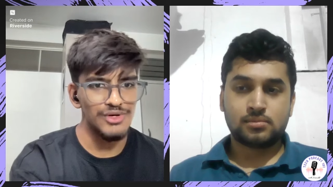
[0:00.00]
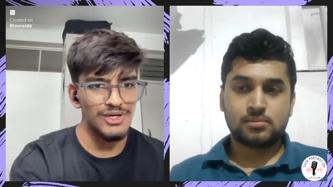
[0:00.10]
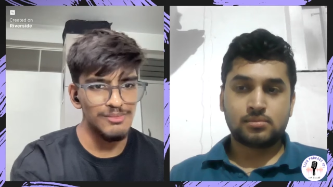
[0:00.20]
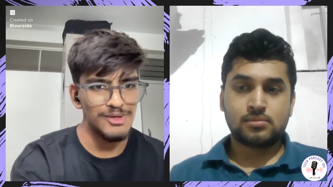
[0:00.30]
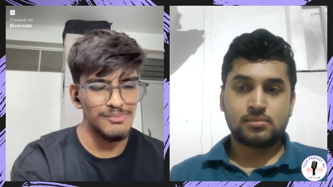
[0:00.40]

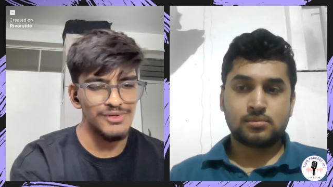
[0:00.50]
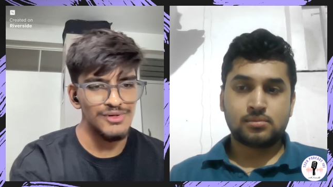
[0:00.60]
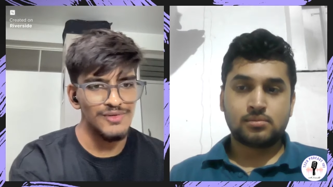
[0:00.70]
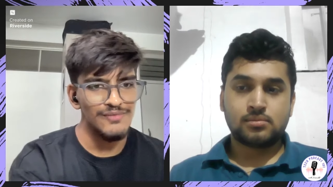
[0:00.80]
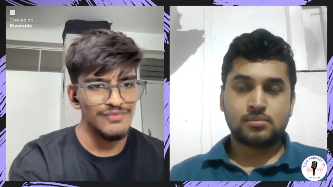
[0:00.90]
Speaker 1: community
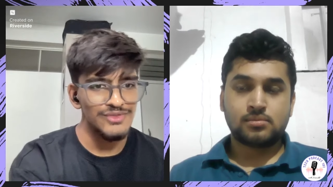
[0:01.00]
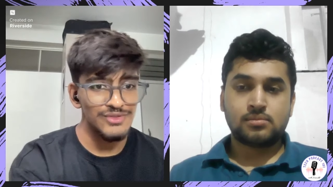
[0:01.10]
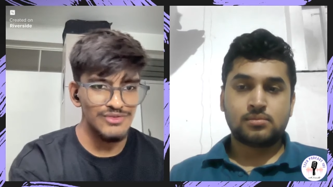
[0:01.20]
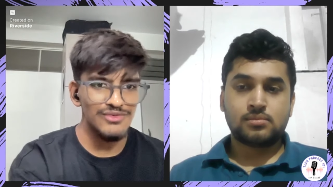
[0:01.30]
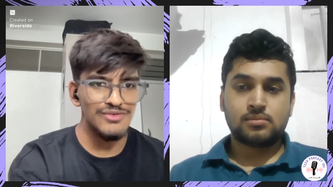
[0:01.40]
people.
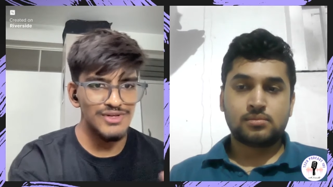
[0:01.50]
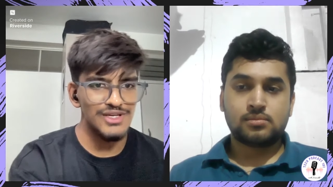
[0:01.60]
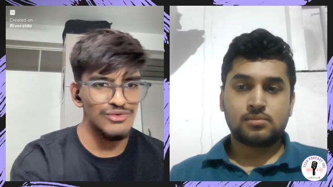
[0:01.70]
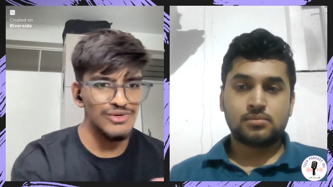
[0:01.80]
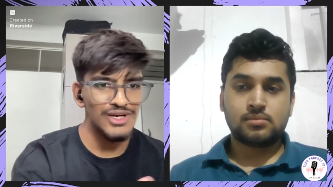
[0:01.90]
So
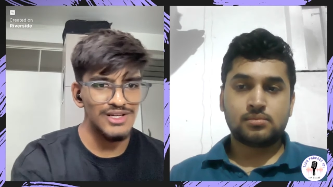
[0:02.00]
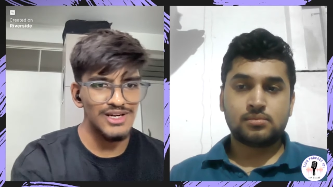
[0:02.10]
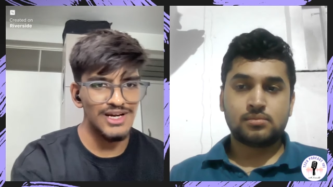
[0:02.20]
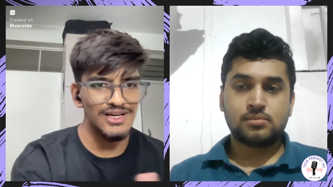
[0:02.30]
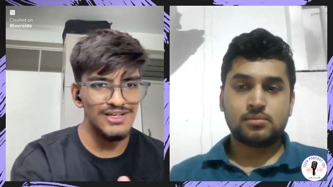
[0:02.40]
we do
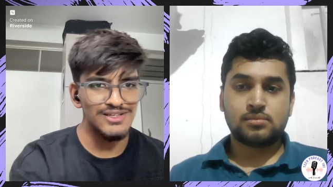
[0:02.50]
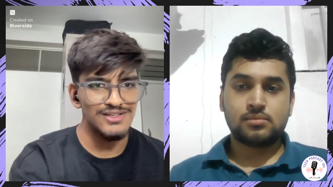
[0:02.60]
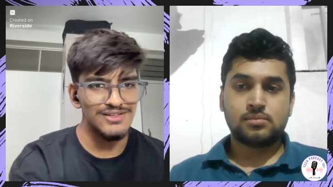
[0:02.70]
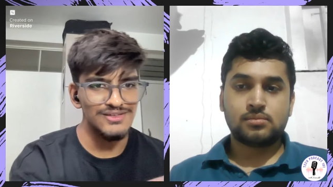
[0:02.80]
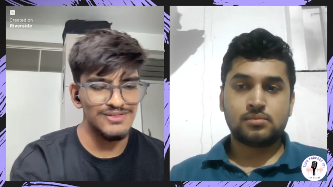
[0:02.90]
interact,
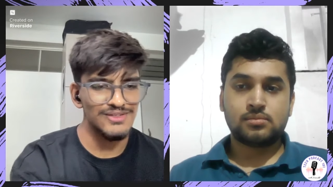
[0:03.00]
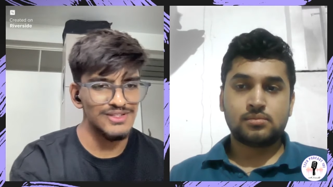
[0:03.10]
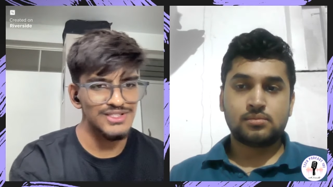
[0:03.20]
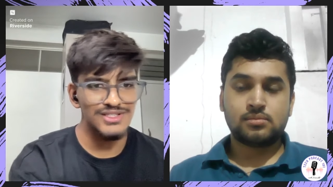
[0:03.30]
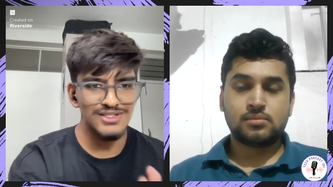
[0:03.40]
and
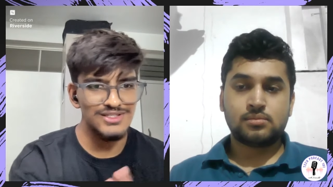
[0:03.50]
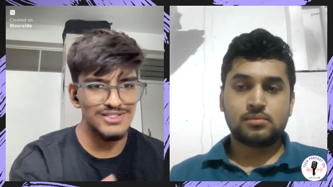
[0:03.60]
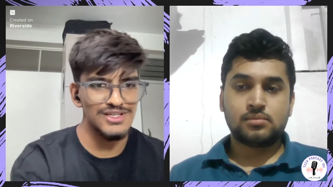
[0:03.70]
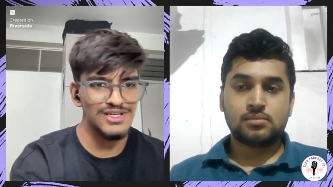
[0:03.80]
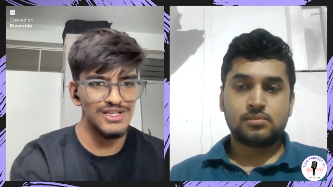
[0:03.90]
it's a
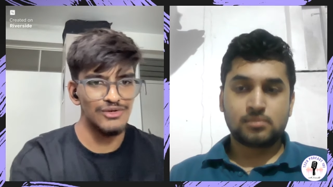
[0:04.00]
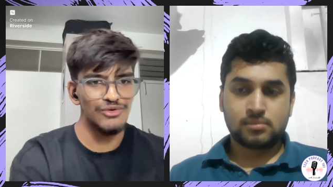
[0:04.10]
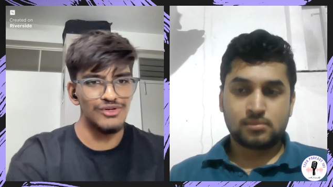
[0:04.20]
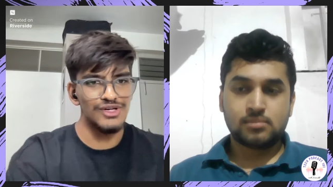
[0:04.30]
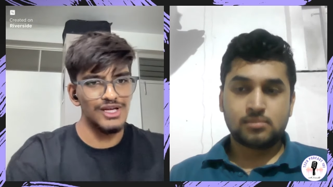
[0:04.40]

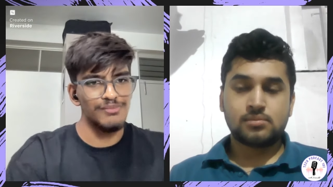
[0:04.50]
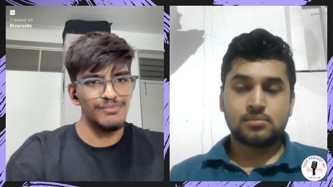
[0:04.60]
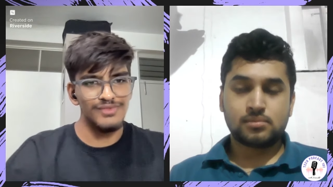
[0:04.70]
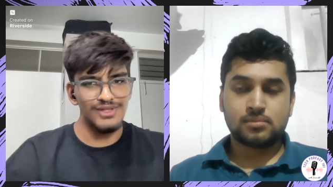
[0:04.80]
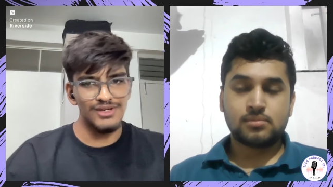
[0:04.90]
really good
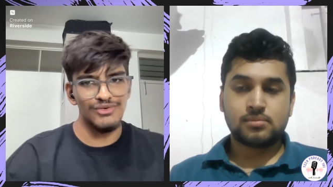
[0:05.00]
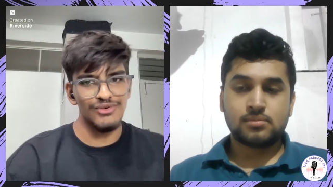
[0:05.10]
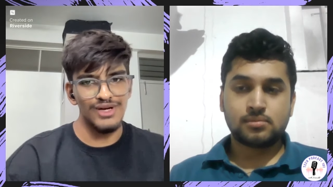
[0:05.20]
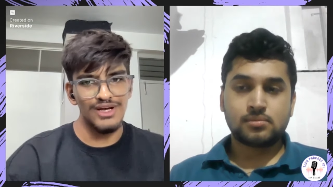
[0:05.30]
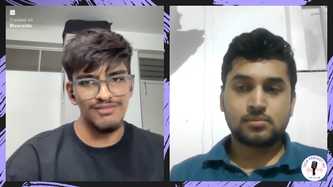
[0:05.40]
time that
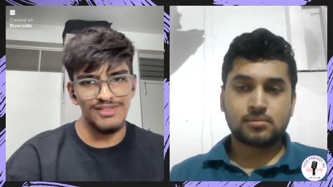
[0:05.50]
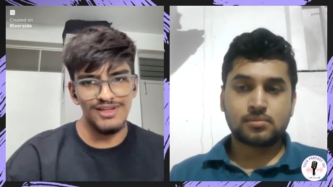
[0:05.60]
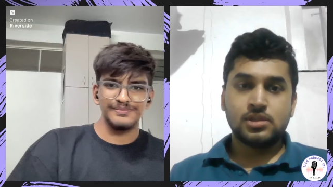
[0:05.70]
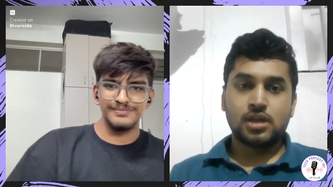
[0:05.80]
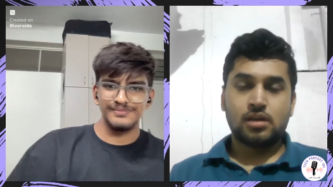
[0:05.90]
you have.
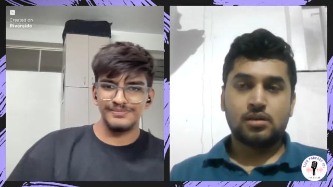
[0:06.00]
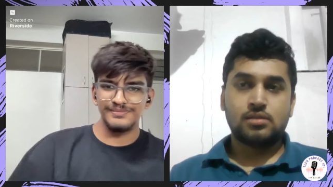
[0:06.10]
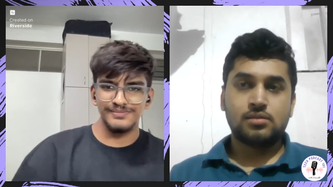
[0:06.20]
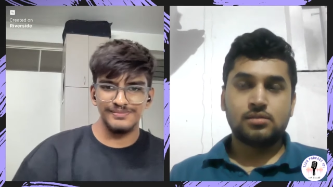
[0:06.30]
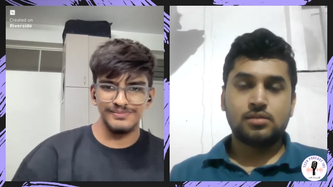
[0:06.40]
Speaker 2: Yeah,
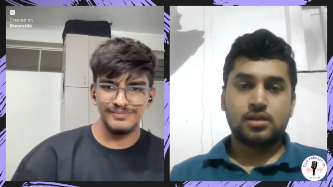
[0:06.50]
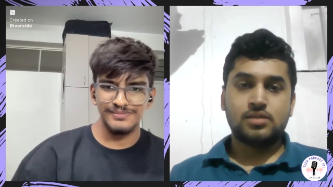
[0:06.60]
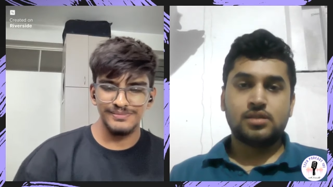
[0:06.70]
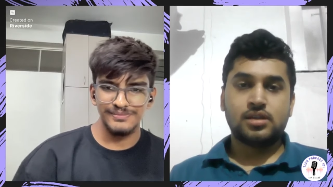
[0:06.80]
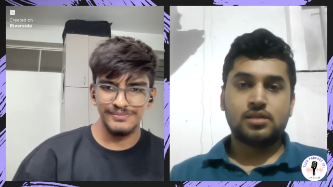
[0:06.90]
that's
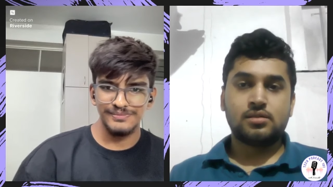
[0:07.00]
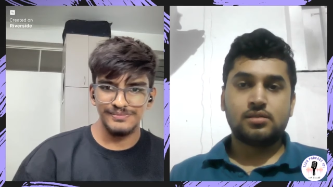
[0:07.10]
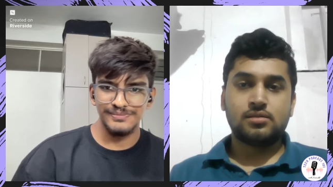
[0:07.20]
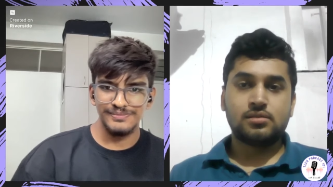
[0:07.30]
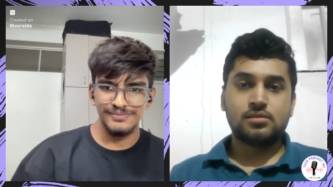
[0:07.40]
great.
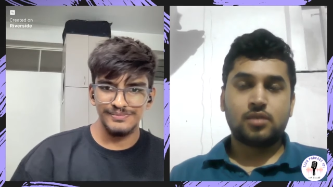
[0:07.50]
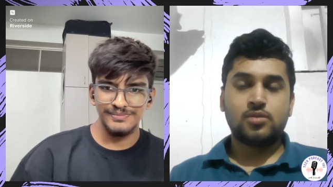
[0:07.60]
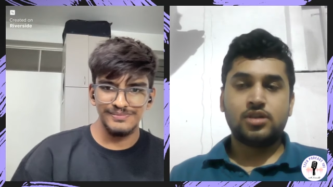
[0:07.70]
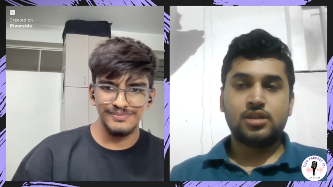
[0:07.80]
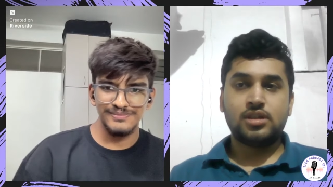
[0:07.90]

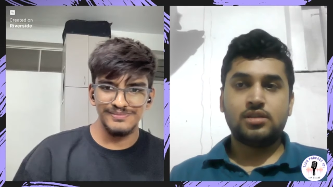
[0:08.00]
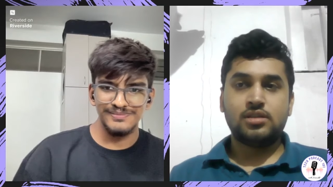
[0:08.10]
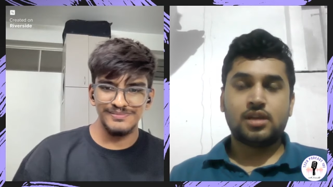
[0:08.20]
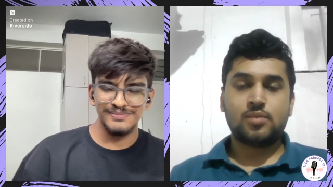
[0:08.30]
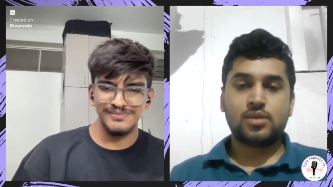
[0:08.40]
Community is
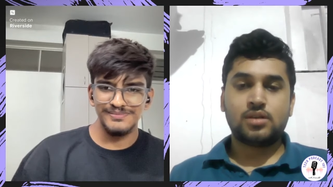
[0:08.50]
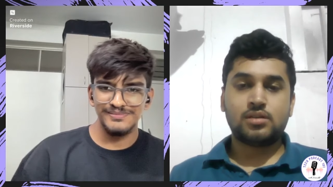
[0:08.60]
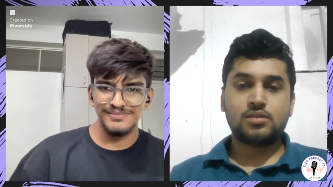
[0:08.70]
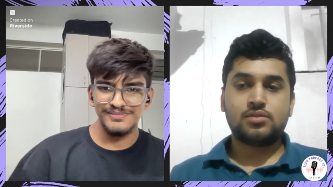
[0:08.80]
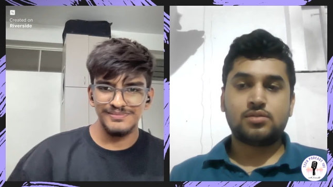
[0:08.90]
helping
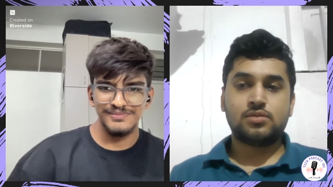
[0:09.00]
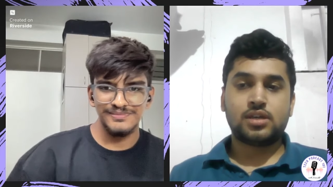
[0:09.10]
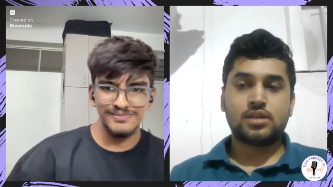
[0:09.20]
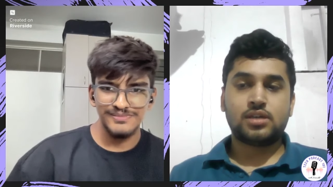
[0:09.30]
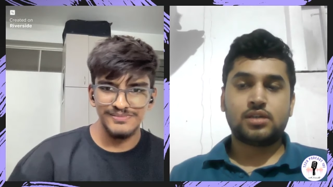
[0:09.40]
us to
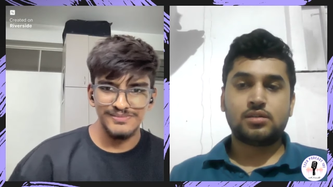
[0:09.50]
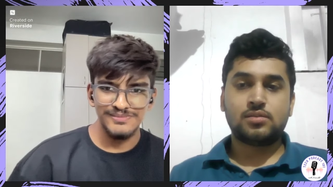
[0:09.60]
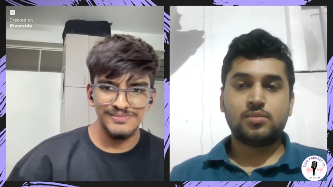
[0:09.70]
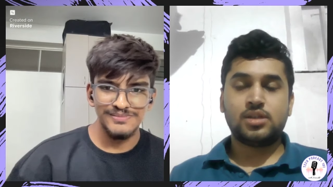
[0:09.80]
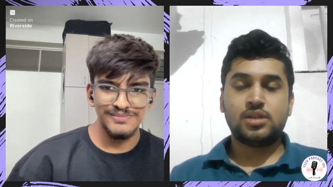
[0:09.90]

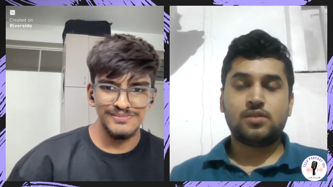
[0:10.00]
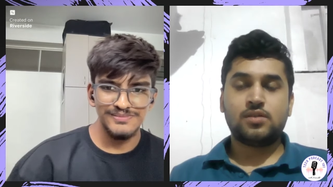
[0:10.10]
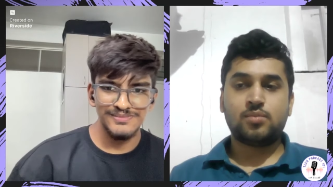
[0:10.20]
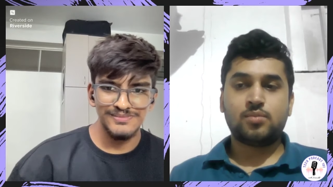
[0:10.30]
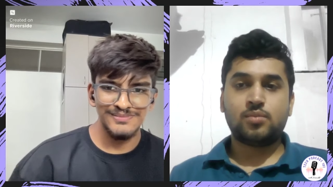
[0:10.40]
build our
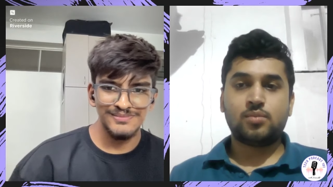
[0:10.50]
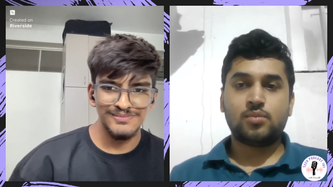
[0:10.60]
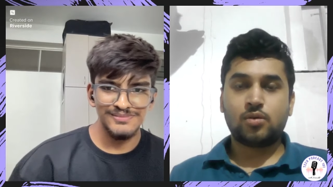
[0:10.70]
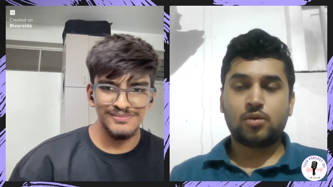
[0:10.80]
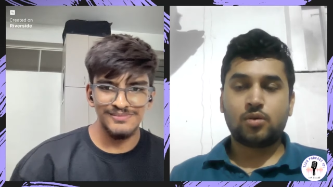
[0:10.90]

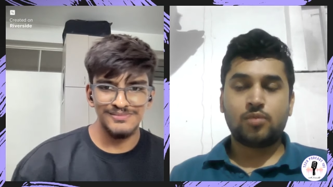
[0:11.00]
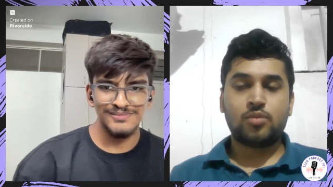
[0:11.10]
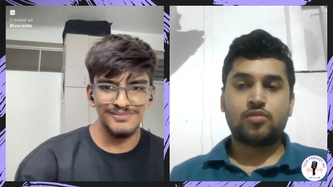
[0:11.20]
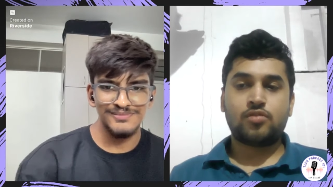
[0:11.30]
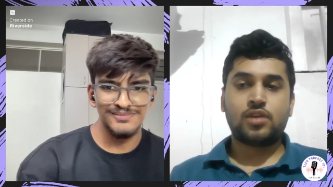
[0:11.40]
own
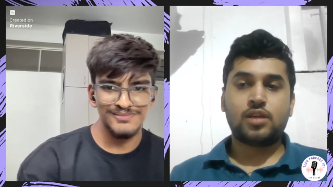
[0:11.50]
profile,